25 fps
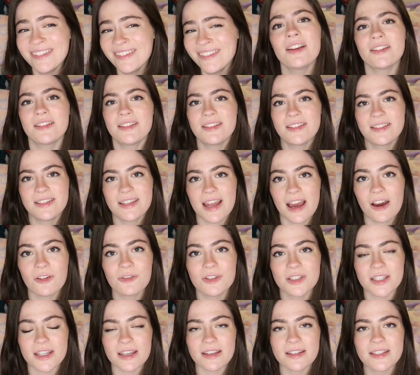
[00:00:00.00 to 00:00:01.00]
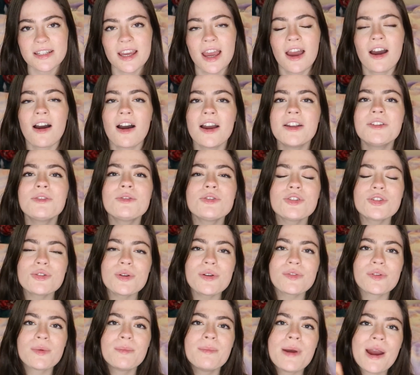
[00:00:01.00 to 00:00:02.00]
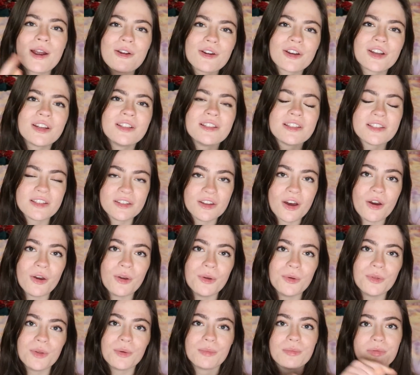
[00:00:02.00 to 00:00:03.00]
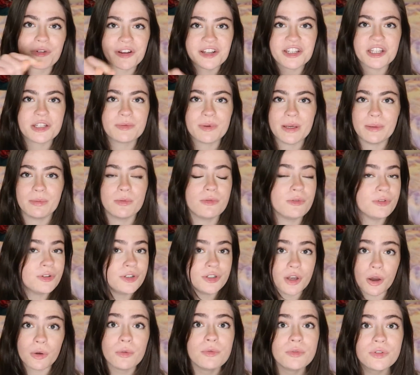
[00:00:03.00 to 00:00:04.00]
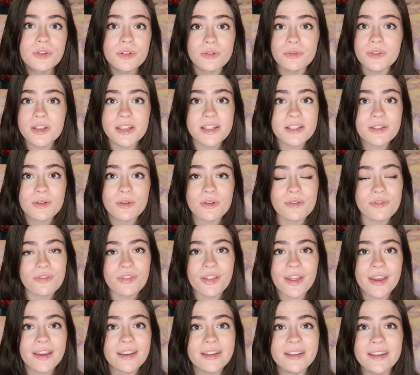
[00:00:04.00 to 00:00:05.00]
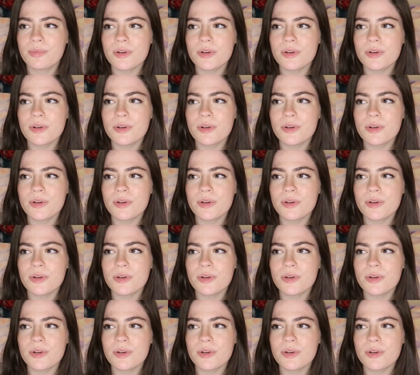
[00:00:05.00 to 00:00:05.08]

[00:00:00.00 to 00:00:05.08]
astounded. I'm not sure if Americans know that British people don't do this sort of thing.